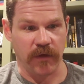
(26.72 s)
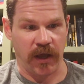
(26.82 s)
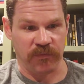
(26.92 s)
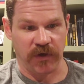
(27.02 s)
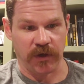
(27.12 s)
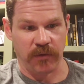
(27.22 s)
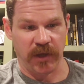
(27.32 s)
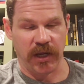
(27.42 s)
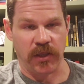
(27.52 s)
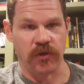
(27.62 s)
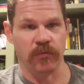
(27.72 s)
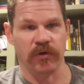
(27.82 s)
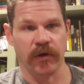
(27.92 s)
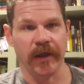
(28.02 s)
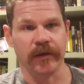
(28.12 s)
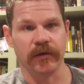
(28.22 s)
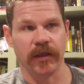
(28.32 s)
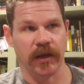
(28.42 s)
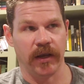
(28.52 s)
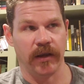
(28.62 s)
I'm talking about a human right,
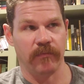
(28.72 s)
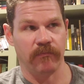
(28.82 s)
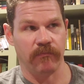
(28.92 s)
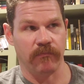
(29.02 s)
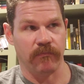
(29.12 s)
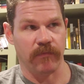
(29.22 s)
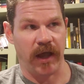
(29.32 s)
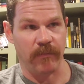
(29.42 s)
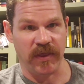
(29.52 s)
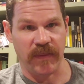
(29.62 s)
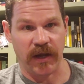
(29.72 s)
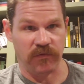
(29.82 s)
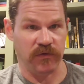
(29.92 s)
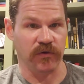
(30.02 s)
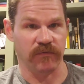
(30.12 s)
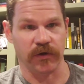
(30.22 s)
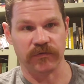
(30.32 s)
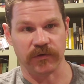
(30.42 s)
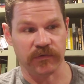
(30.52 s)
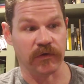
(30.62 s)
and I mean that as
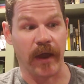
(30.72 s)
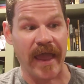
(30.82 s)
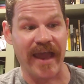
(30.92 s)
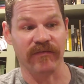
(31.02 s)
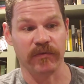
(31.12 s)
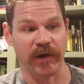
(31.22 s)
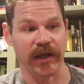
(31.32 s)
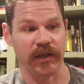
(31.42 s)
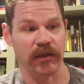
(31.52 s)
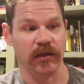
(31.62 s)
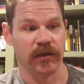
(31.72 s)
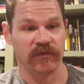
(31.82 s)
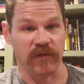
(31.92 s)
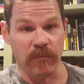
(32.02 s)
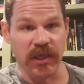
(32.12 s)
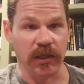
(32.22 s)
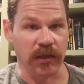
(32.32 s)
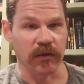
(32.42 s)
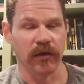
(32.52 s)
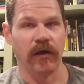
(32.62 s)
universal. So everybody, to
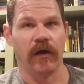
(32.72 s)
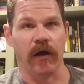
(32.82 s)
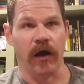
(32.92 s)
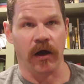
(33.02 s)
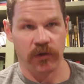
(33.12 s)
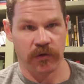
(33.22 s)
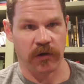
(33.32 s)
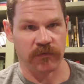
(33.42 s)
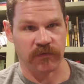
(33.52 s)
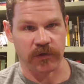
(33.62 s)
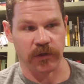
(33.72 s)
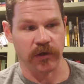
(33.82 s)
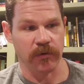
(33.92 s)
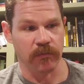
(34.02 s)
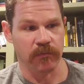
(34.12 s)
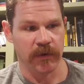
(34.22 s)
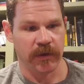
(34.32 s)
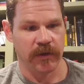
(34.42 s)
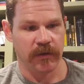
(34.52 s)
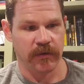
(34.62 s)
me, all across the globe,
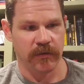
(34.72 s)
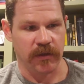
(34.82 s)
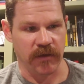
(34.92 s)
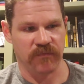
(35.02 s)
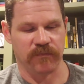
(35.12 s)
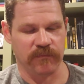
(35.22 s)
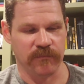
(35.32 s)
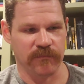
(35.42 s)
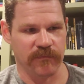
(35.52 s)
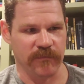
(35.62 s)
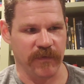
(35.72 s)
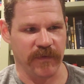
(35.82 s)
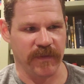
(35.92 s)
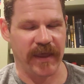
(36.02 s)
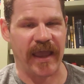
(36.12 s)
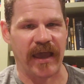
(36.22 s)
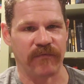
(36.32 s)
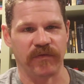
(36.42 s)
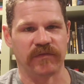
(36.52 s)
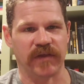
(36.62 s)
if they
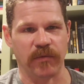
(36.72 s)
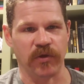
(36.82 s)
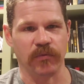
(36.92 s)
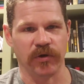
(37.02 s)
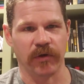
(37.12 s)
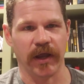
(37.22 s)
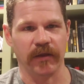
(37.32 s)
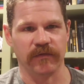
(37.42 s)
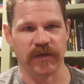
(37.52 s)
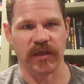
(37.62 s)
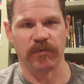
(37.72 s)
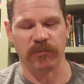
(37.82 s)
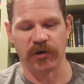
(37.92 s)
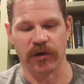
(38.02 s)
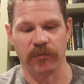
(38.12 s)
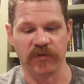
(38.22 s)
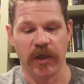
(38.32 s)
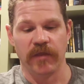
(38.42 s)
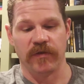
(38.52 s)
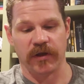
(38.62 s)
have the same human right to keep and bear arms,
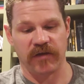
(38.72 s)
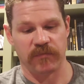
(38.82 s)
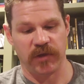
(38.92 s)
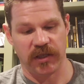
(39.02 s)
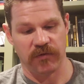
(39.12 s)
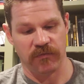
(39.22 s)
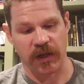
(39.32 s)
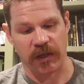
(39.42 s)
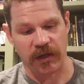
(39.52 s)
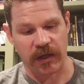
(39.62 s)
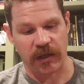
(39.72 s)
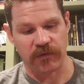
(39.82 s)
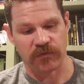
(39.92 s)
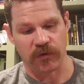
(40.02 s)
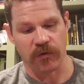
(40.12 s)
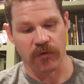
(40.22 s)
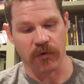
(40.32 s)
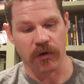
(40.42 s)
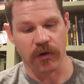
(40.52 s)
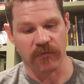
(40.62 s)
their government can recognize
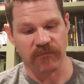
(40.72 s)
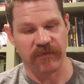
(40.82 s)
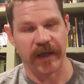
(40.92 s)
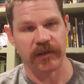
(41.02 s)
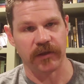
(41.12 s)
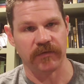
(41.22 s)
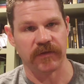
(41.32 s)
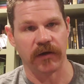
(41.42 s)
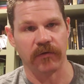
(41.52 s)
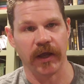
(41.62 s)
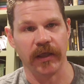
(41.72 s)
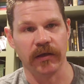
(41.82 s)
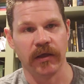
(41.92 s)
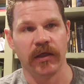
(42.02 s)
or violate that right.